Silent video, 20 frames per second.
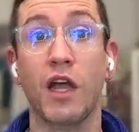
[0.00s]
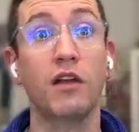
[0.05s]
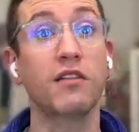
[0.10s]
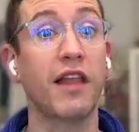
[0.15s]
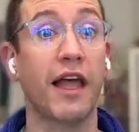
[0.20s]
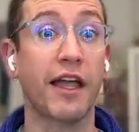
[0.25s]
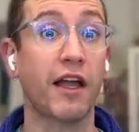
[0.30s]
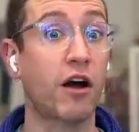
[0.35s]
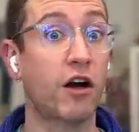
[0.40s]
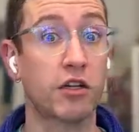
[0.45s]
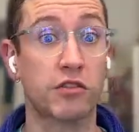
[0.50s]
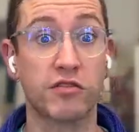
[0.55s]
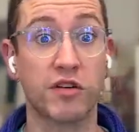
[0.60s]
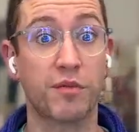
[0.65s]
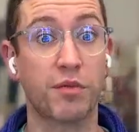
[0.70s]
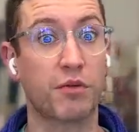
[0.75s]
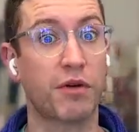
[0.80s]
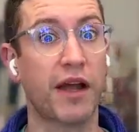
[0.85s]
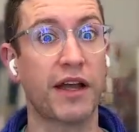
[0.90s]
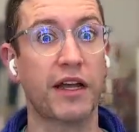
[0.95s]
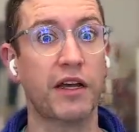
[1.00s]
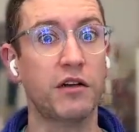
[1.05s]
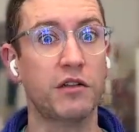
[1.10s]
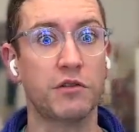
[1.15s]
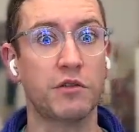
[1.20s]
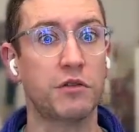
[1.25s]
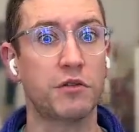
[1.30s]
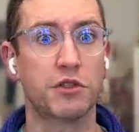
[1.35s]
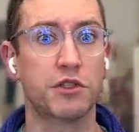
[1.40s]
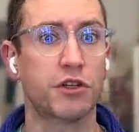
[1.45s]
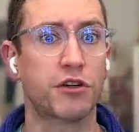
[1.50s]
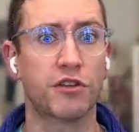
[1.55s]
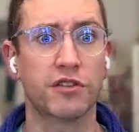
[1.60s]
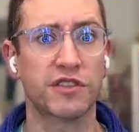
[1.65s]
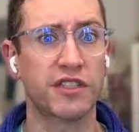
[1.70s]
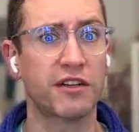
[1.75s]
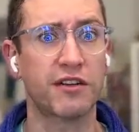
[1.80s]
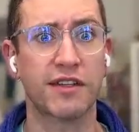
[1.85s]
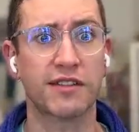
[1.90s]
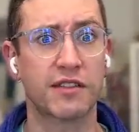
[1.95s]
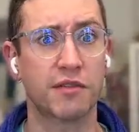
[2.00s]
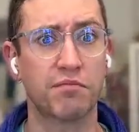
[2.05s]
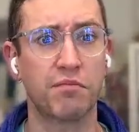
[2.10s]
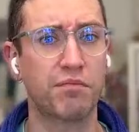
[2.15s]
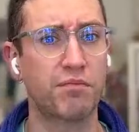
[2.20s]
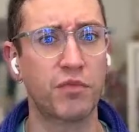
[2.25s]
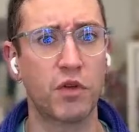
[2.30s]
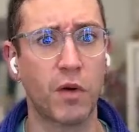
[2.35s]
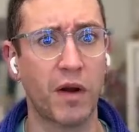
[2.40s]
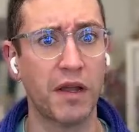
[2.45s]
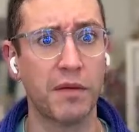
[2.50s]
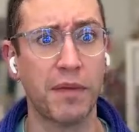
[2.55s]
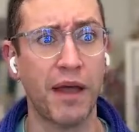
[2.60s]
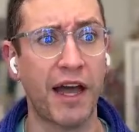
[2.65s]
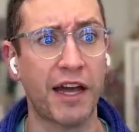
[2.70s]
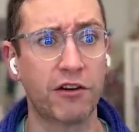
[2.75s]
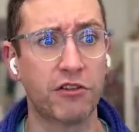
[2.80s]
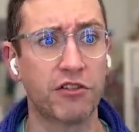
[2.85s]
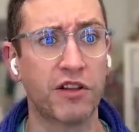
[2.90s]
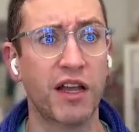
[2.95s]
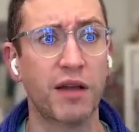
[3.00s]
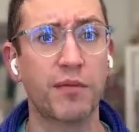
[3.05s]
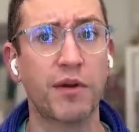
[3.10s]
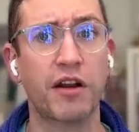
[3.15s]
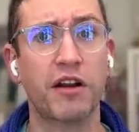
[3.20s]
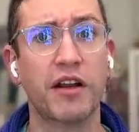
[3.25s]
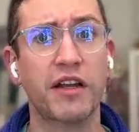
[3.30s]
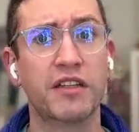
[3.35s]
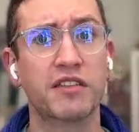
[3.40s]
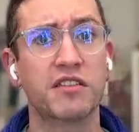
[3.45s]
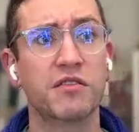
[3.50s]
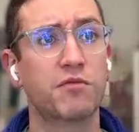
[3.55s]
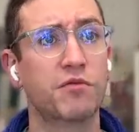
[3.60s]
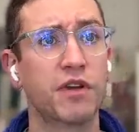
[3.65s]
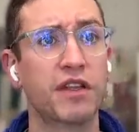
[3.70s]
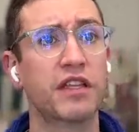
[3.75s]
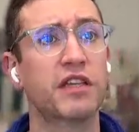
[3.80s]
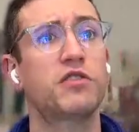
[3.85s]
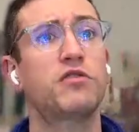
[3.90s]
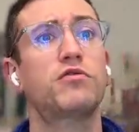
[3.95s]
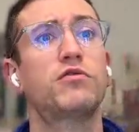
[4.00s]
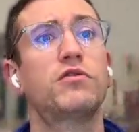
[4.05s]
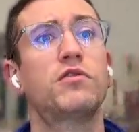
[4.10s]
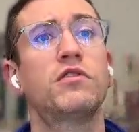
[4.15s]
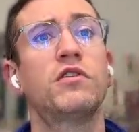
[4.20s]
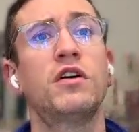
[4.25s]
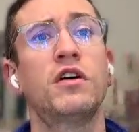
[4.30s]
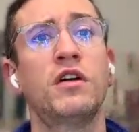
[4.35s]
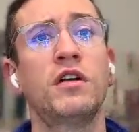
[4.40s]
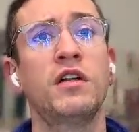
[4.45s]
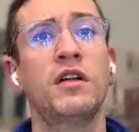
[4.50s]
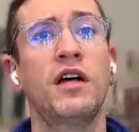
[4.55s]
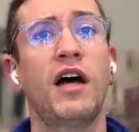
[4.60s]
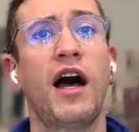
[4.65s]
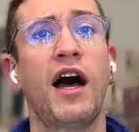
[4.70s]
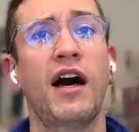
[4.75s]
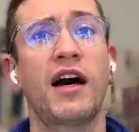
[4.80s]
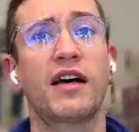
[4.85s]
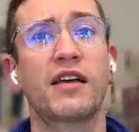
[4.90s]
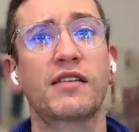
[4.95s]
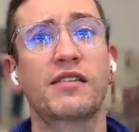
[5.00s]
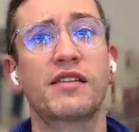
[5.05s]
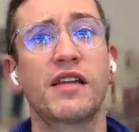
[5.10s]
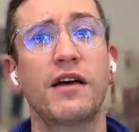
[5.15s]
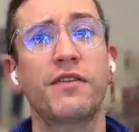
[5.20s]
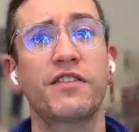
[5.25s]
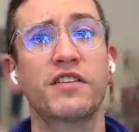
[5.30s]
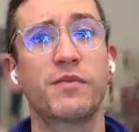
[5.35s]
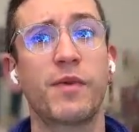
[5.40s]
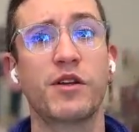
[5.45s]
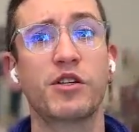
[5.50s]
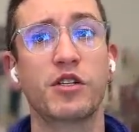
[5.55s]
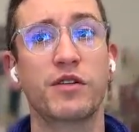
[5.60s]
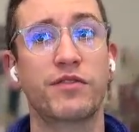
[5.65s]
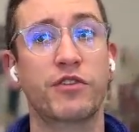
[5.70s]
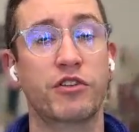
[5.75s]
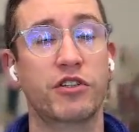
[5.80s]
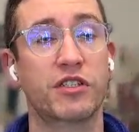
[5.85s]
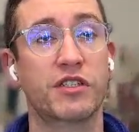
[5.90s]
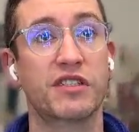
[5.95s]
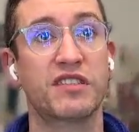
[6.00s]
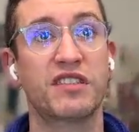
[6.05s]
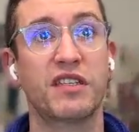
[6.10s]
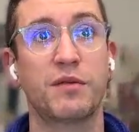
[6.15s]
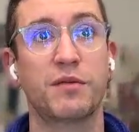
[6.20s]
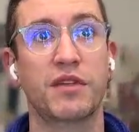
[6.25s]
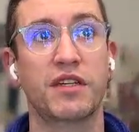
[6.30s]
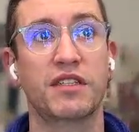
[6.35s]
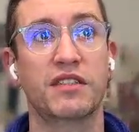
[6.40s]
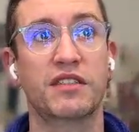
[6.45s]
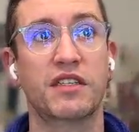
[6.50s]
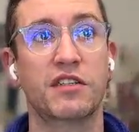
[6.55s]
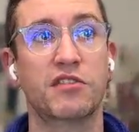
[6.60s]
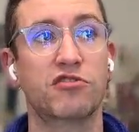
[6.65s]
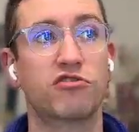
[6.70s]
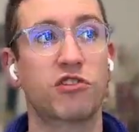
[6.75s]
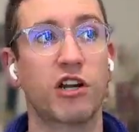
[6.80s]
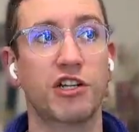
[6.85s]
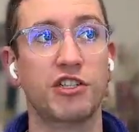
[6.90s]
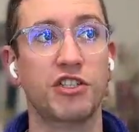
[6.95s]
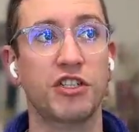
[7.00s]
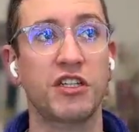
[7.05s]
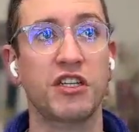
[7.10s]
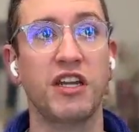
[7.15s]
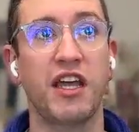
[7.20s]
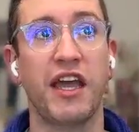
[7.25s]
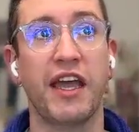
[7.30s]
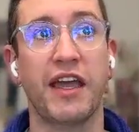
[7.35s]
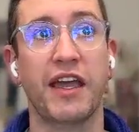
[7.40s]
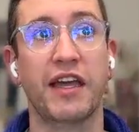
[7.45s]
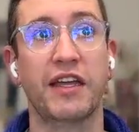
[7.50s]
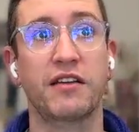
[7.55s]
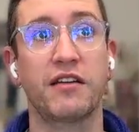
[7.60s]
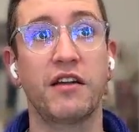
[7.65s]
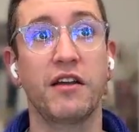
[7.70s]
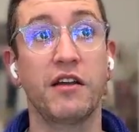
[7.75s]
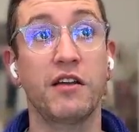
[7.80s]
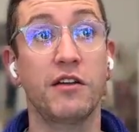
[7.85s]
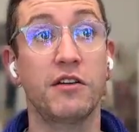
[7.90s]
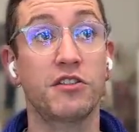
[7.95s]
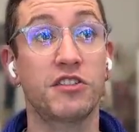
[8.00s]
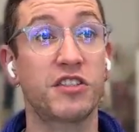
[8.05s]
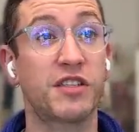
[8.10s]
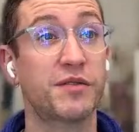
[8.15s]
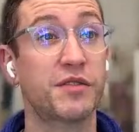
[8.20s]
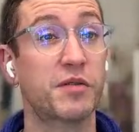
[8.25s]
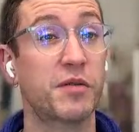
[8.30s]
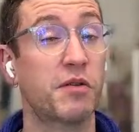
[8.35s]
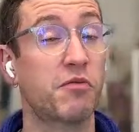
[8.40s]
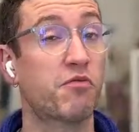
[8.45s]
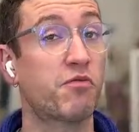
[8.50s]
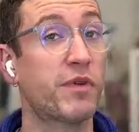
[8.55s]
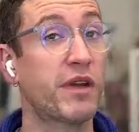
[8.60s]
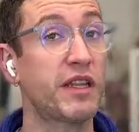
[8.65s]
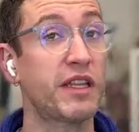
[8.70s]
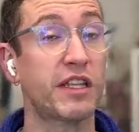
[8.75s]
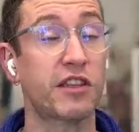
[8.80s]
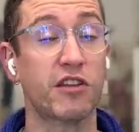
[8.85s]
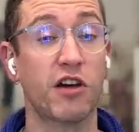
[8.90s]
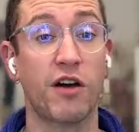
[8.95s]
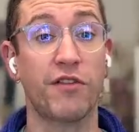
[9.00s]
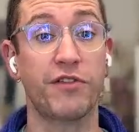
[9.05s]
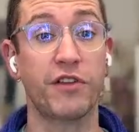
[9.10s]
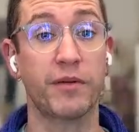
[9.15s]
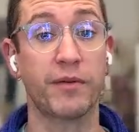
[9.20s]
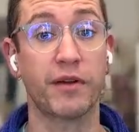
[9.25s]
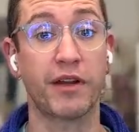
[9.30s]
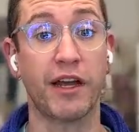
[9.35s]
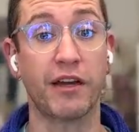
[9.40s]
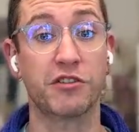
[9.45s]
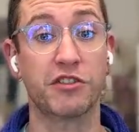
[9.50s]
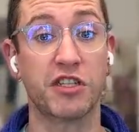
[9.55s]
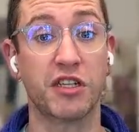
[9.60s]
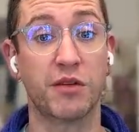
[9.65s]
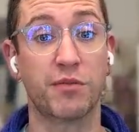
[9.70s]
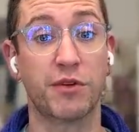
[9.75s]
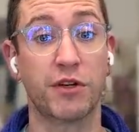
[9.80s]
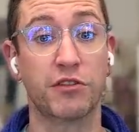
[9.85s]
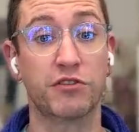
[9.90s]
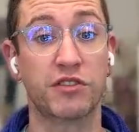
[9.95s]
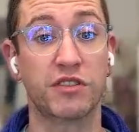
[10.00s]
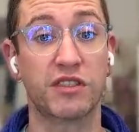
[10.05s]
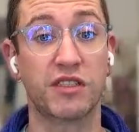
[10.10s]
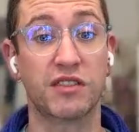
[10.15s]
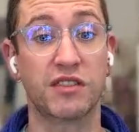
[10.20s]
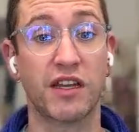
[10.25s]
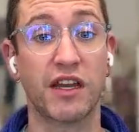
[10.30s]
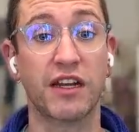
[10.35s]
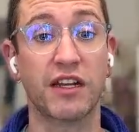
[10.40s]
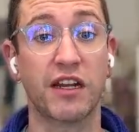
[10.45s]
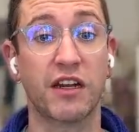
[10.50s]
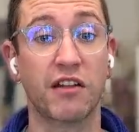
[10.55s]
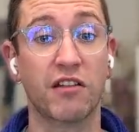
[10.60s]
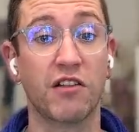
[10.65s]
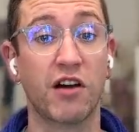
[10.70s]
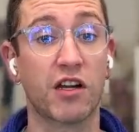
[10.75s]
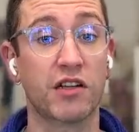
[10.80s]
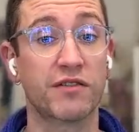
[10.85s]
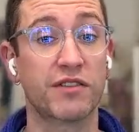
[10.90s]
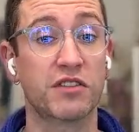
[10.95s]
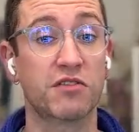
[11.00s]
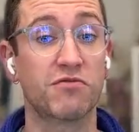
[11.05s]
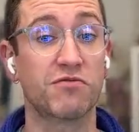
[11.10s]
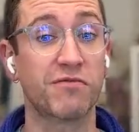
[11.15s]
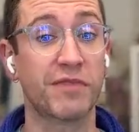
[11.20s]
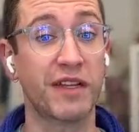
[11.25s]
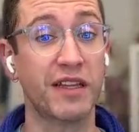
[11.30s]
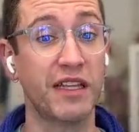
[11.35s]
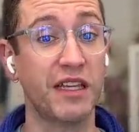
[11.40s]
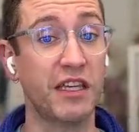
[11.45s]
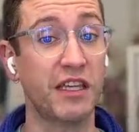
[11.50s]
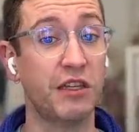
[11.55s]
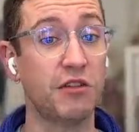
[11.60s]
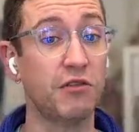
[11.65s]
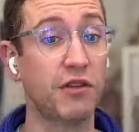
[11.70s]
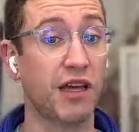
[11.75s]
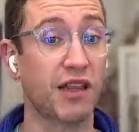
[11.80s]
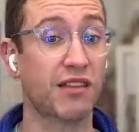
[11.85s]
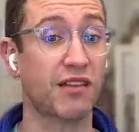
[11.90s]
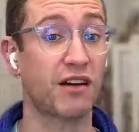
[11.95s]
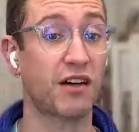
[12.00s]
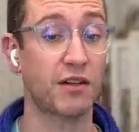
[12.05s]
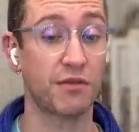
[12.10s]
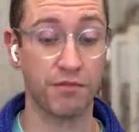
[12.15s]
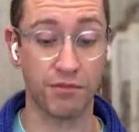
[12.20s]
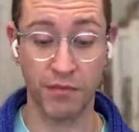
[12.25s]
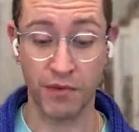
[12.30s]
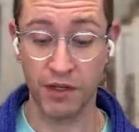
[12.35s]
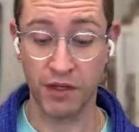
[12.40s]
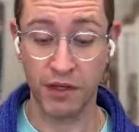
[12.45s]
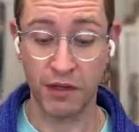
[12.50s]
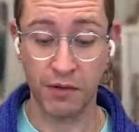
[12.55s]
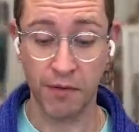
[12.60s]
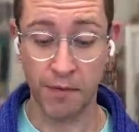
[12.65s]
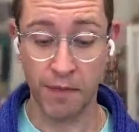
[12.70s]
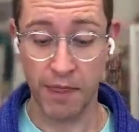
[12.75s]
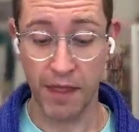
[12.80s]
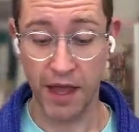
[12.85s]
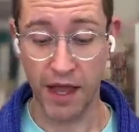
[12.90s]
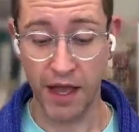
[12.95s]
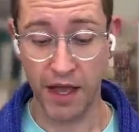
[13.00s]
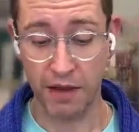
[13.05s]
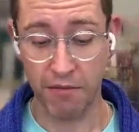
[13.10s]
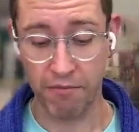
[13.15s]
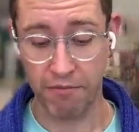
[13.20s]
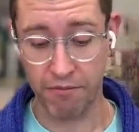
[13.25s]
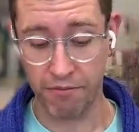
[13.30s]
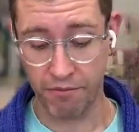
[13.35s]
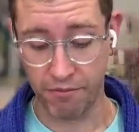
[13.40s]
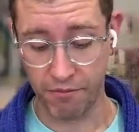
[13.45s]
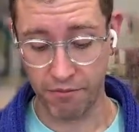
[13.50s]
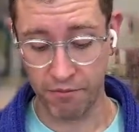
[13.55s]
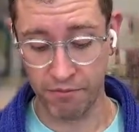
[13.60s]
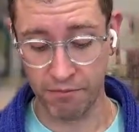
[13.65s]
like Audrey Borrego, who it turns out has a great pattern library and some really cool stuff, especially if you're into seamless construction. And she seems to be really thoughtful about how she approaches design, and a lot of it's really cute, I thought. Um,